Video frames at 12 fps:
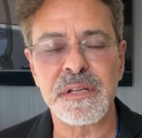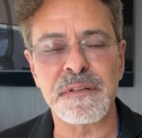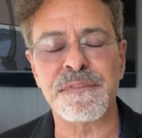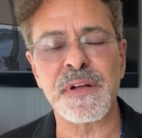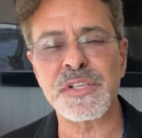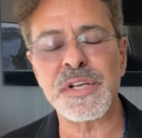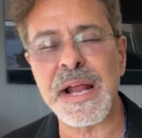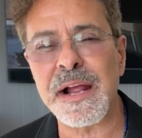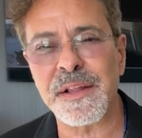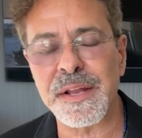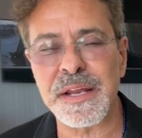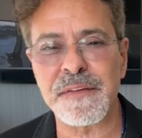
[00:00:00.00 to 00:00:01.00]
the
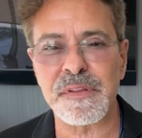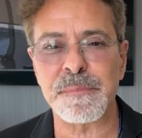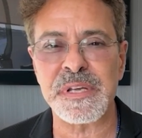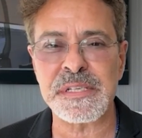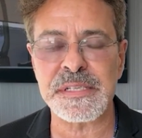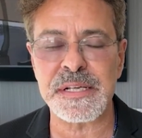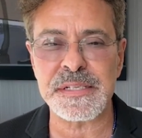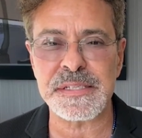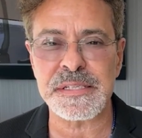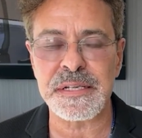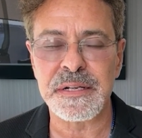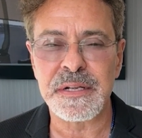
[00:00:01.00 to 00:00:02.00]
functionality of the
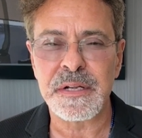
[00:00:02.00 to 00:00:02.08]
business,